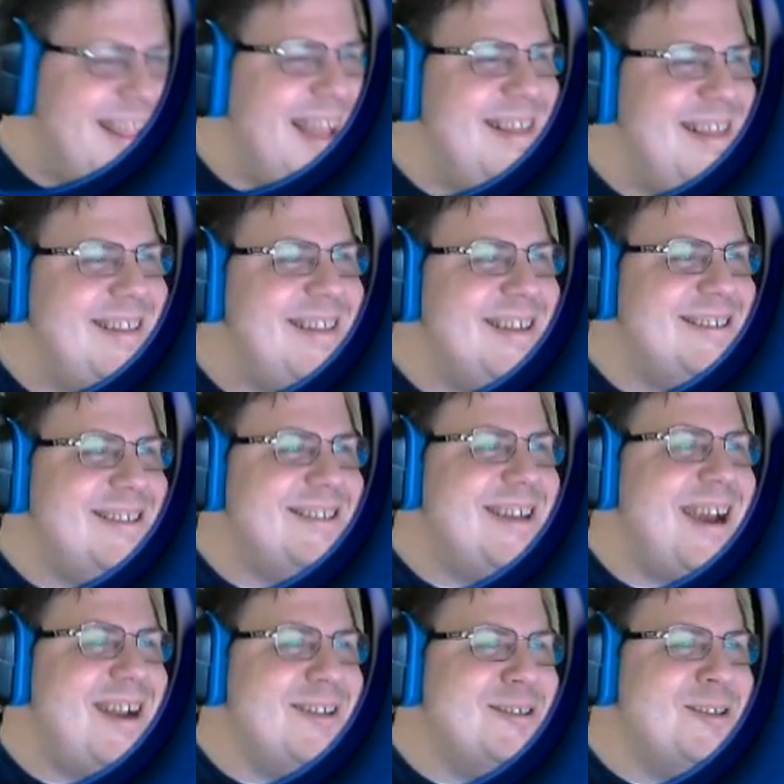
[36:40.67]
think that's the
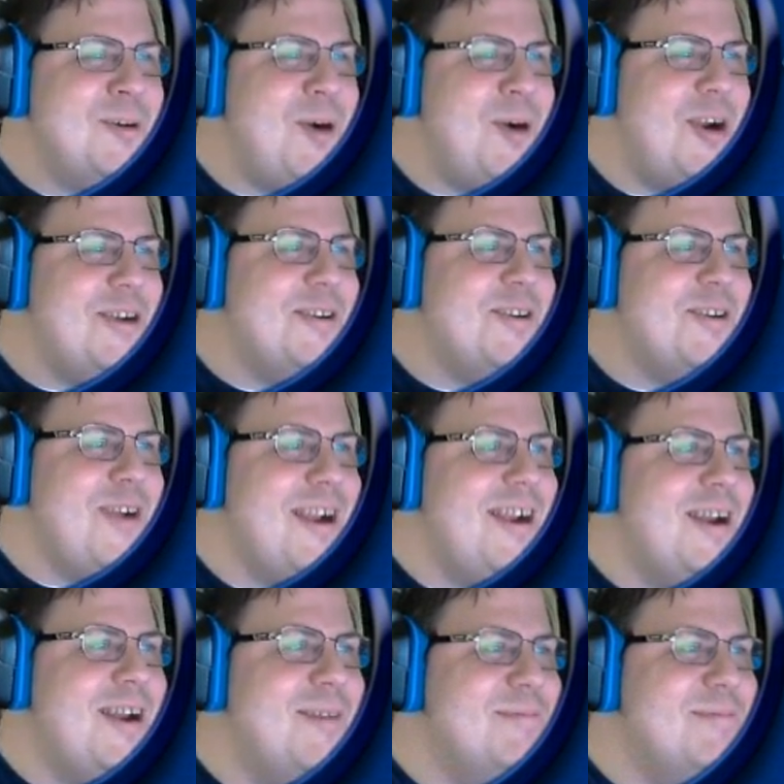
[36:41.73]
title. So Ardent Greg comes